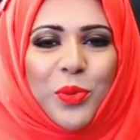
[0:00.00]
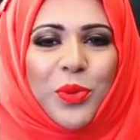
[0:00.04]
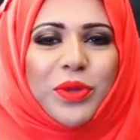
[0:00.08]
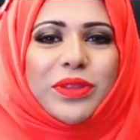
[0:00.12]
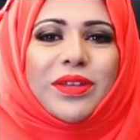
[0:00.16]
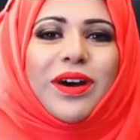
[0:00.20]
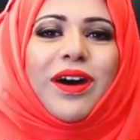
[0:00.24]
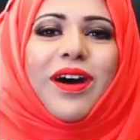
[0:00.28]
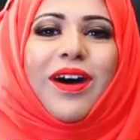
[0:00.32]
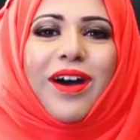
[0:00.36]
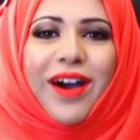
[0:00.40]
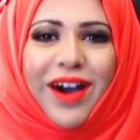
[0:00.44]

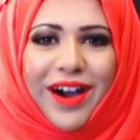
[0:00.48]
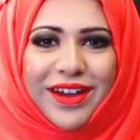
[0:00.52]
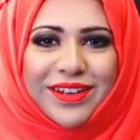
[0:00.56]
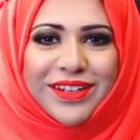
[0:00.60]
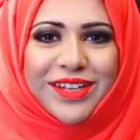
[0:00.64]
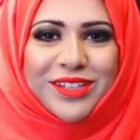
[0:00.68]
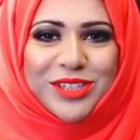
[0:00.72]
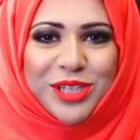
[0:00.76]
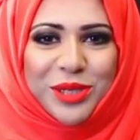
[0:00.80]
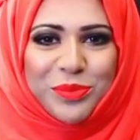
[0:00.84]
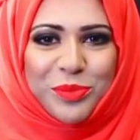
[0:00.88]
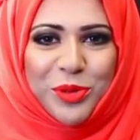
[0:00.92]
with a
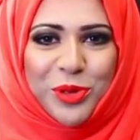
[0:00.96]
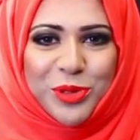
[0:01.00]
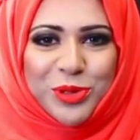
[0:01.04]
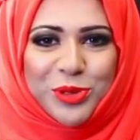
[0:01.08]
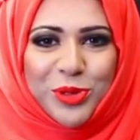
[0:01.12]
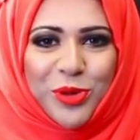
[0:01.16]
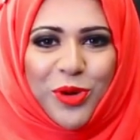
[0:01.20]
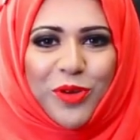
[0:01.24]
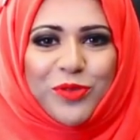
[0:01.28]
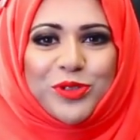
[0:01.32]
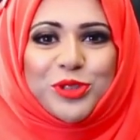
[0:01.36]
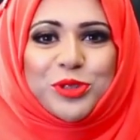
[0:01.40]
hard-hitting
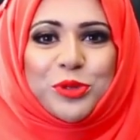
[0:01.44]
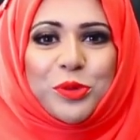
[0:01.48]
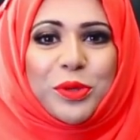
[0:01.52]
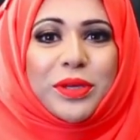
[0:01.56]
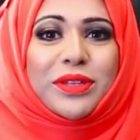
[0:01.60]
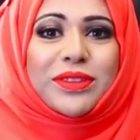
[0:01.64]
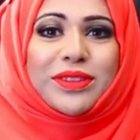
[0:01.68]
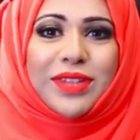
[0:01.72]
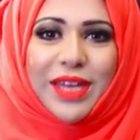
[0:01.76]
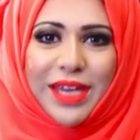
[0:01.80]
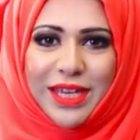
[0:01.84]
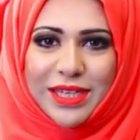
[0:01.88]
motto of
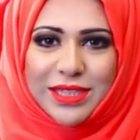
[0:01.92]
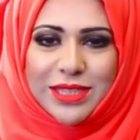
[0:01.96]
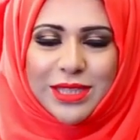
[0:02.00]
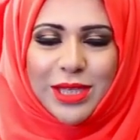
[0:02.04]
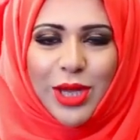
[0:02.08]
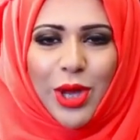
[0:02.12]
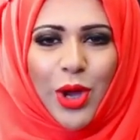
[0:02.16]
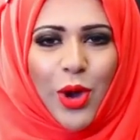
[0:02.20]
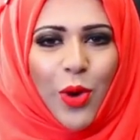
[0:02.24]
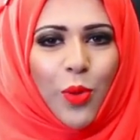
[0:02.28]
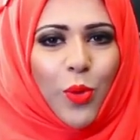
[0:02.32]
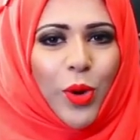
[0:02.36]
doing
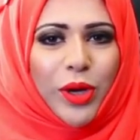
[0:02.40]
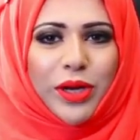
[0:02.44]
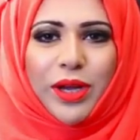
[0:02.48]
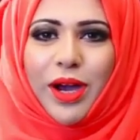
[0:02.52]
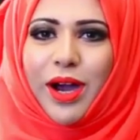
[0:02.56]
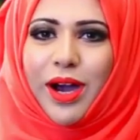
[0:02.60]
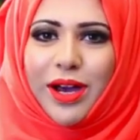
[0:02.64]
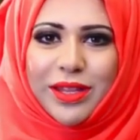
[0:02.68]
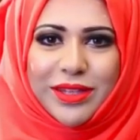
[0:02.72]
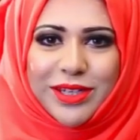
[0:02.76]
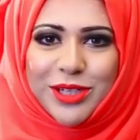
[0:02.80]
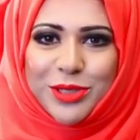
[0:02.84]
things
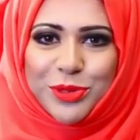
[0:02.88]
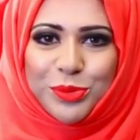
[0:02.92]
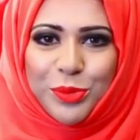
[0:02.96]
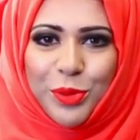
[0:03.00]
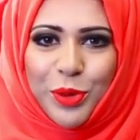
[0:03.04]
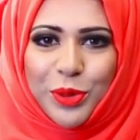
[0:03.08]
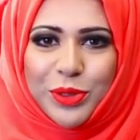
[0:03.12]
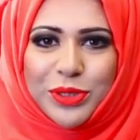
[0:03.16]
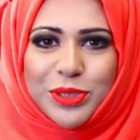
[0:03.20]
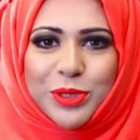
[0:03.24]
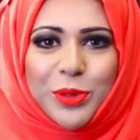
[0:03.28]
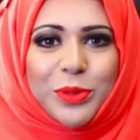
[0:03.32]
what
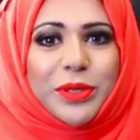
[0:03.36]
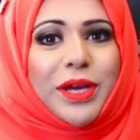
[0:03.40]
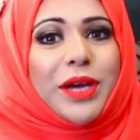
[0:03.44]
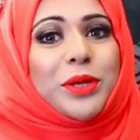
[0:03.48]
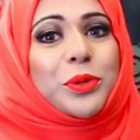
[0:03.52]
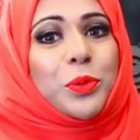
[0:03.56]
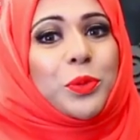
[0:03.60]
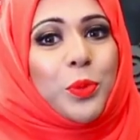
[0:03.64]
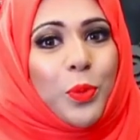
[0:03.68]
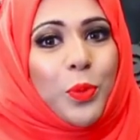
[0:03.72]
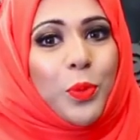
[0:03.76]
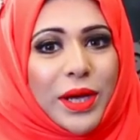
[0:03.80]
others want so
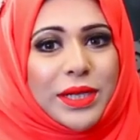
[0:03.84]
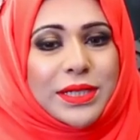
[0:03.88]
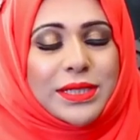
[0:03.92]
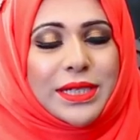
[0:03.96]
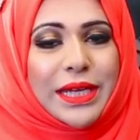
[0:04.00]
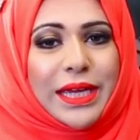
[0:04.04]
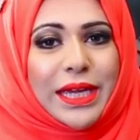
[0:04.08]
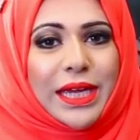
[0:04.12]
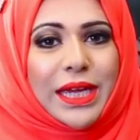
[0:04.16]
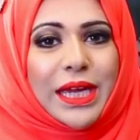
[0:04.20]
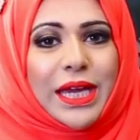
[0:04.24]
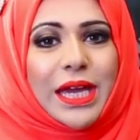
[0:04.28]
that one
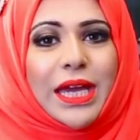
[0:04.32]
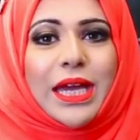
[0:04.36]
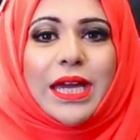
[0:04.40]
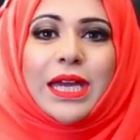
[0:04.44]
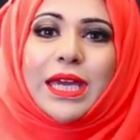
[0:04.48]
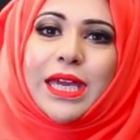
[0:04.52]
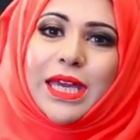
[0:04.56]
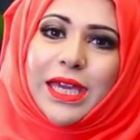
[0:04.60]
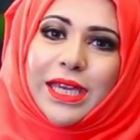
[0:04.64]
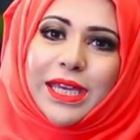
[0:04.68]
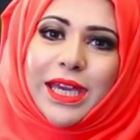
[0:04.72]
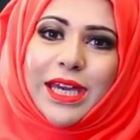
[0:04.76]
day
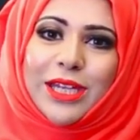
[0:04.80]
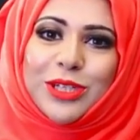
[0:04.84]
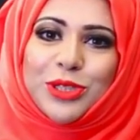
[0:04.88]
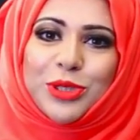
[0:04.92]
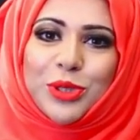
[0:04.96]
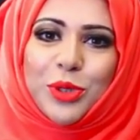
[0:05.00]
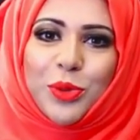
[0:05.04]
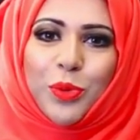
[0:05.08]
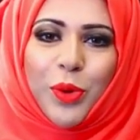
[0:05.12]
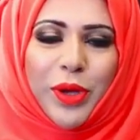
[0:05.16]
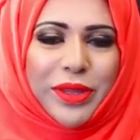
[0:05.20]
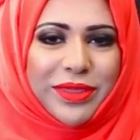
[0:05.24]
he
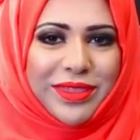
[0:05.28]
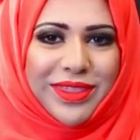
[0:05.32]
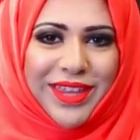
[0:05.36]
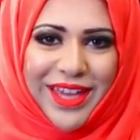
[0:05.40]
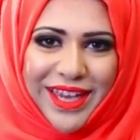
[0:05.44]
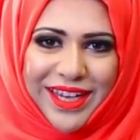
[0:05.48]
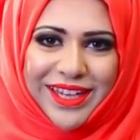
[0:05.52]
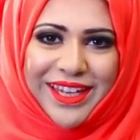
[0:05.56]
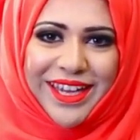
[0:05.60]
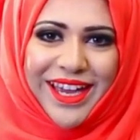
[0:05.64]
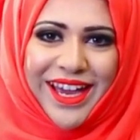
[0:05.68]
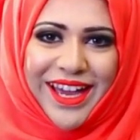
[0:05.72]
can do what
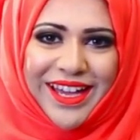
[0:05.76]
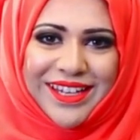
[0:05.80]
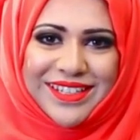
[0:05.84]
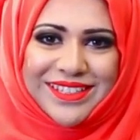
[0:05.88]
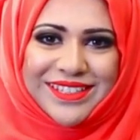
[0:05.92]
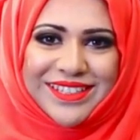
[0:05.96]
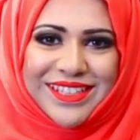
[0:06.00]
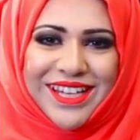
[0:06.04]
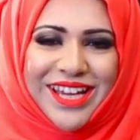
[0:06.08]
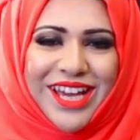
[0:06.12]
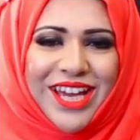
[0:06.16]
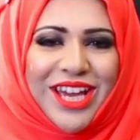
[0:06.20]
they
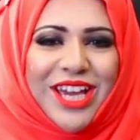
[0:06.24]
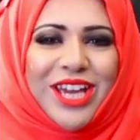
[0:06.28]
can't.